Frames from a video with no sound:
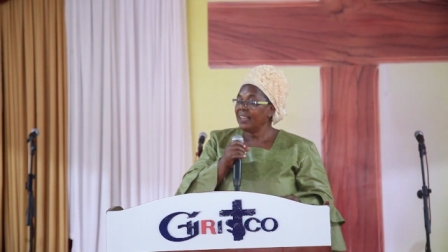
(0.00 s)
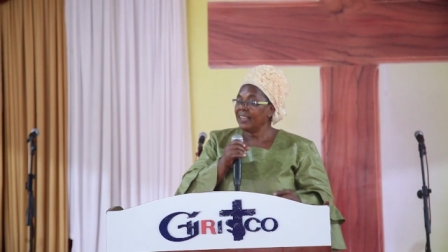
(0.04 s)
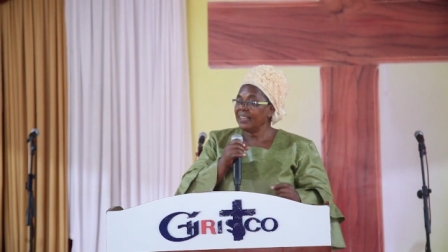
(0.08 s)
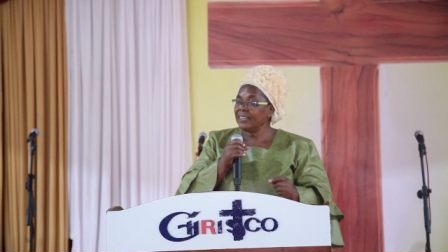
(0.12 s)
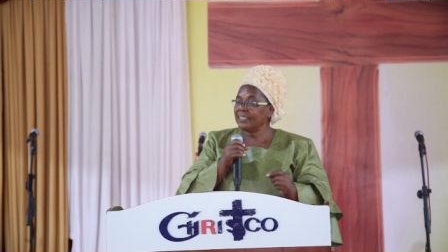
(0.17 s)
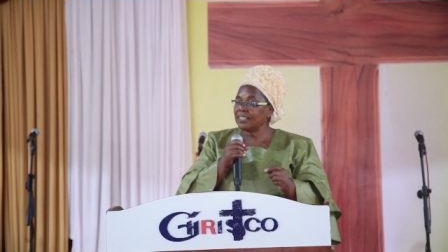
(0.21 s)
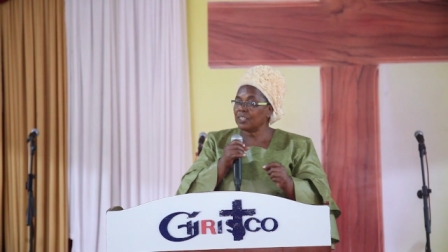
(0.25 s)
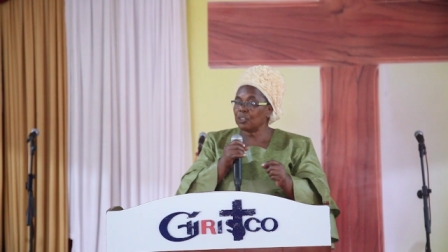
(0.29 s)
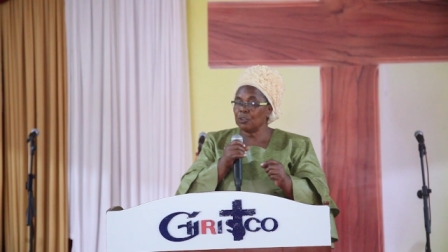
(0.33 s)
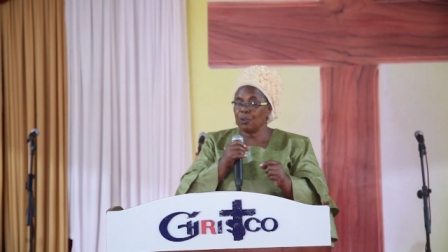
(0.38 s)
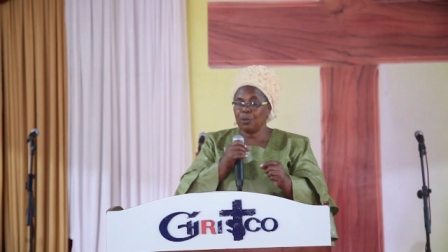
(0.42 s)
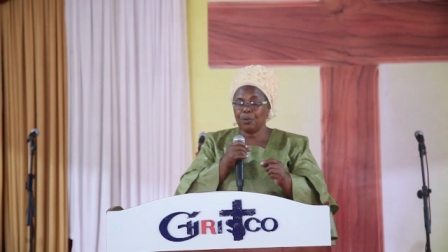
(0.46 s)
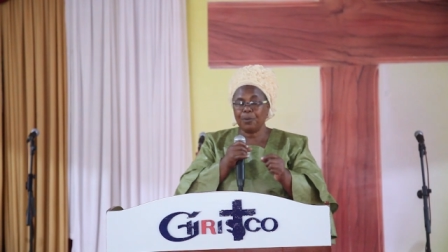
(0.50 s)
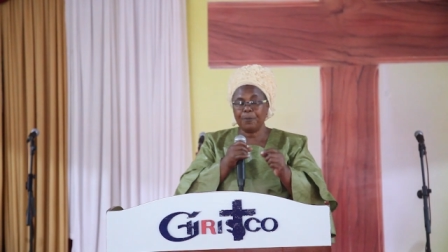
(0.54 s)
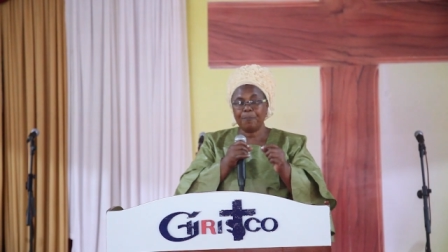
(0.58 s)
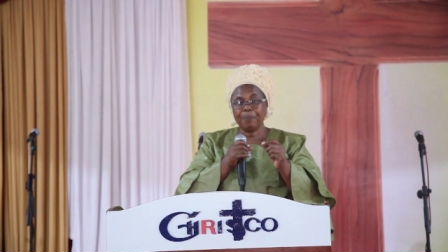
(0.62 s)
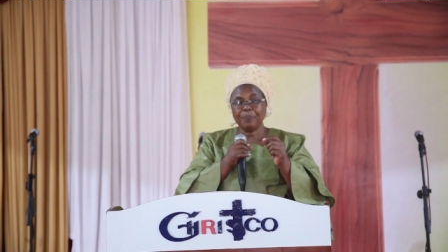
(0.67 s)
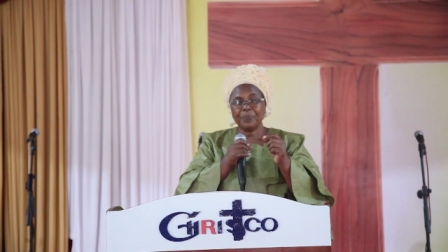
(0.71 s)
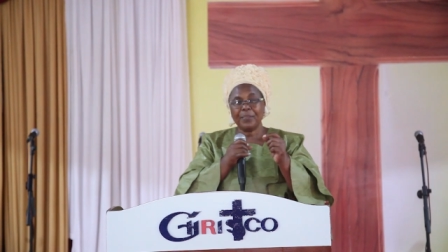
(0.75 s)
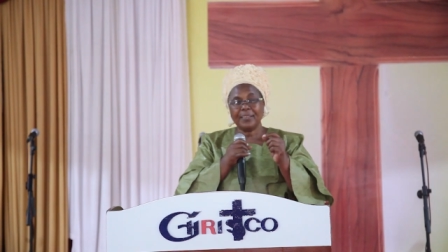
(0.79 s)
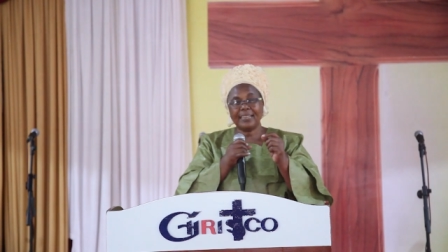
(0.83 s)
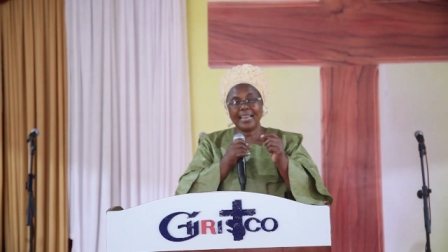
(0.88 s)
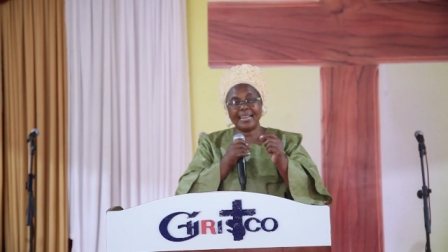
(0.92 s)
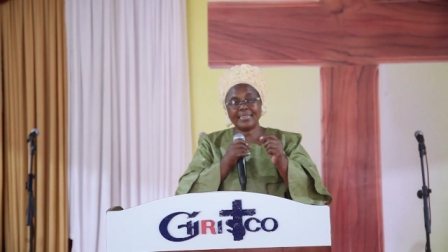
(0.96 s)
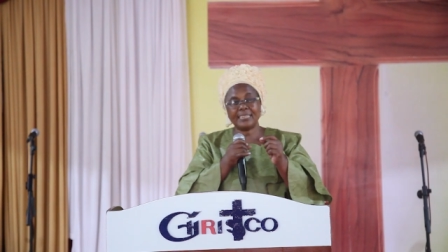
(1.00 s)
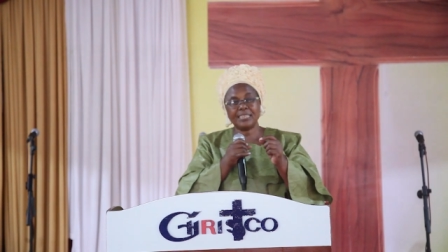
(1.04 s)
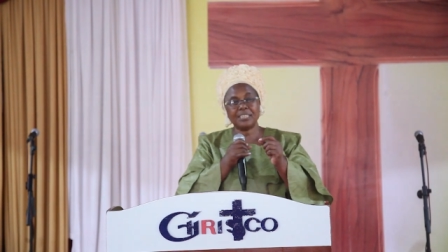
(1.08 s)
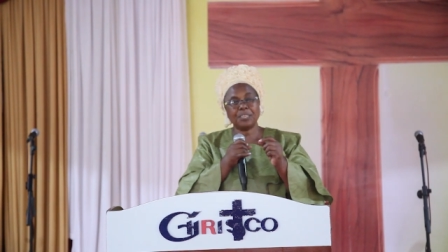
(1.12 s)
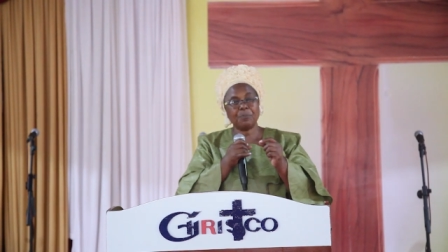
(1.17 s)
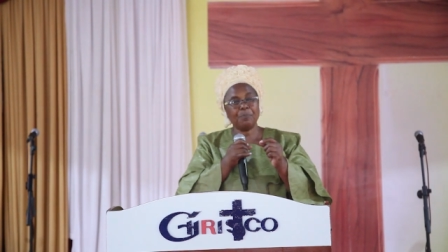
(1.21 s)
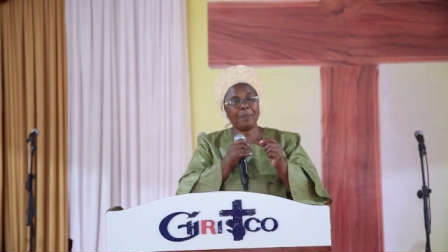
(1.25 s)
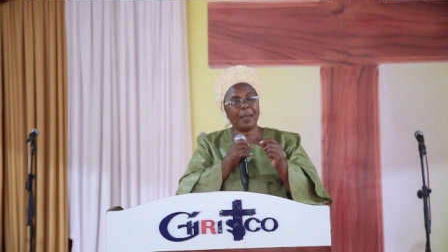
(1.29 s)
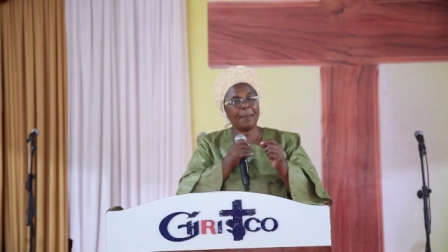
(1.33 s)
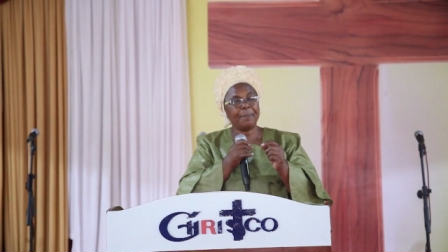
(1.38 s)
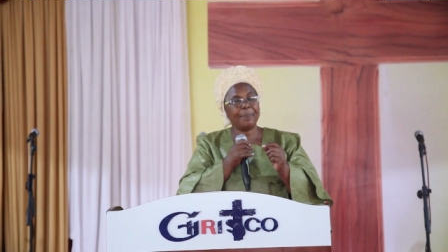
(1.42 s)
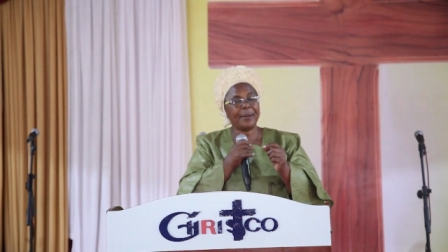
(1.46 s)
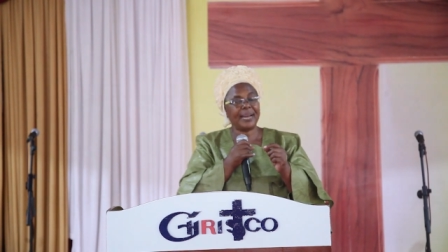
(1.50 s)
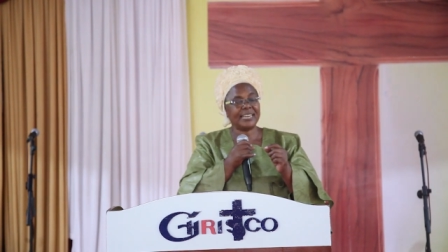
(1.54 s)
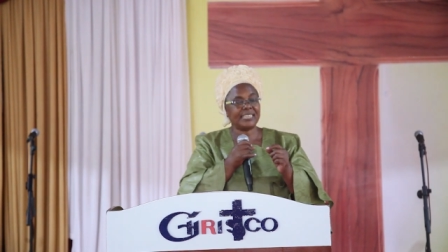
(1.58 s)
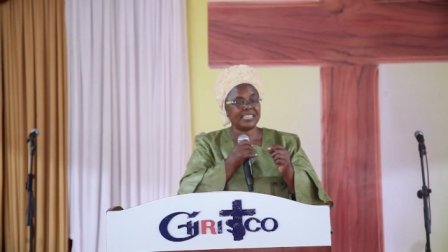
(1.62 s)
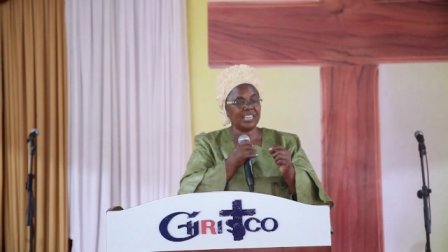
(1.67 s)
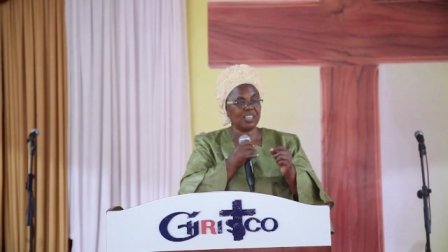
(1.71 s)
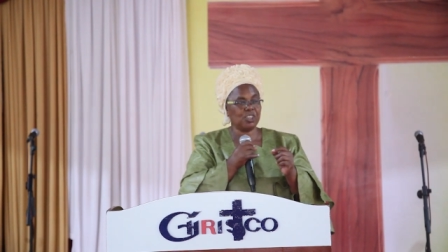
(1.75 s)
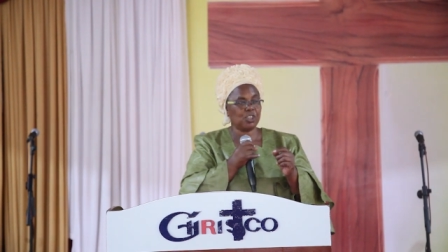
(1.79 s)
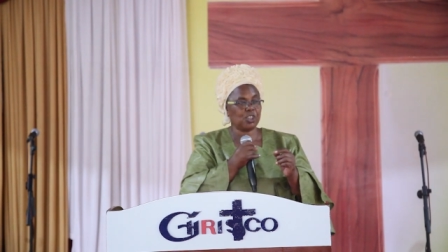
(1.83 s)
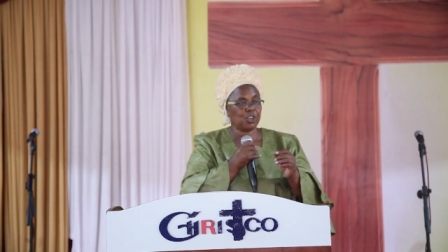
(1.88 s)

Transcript: And so that is my parting